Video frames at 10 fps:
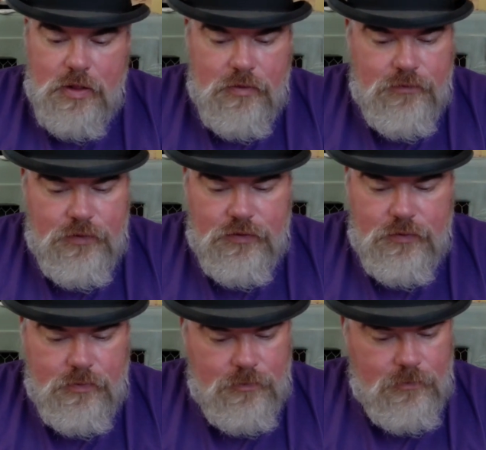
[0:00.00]
the
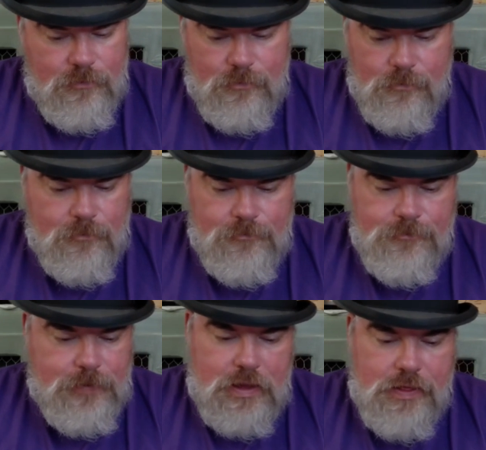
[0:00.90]
first
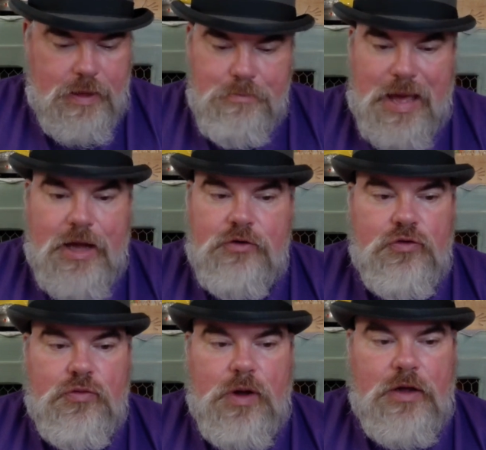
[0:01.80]
fellow that banged
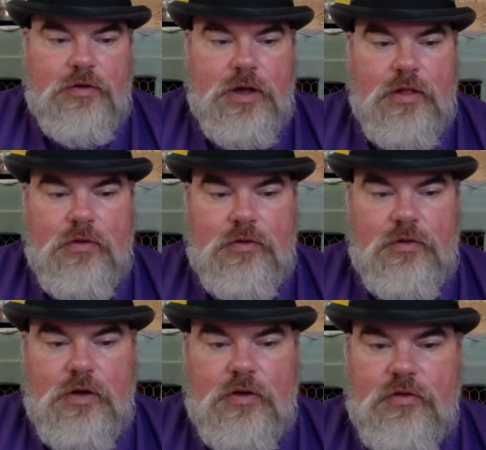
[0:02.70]
two rocks together and
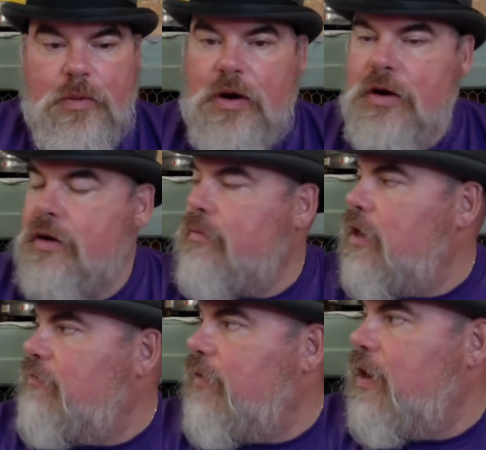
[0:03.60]
saw a spark and
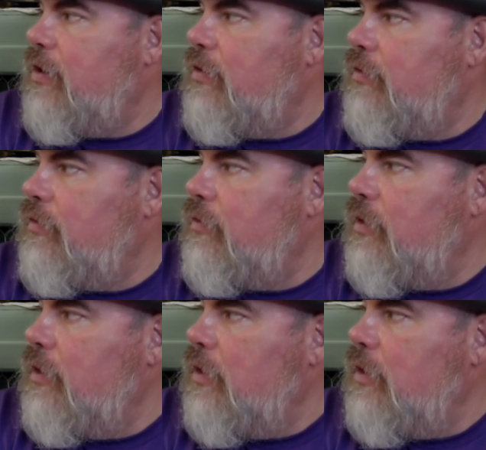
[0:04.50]
made a fire, to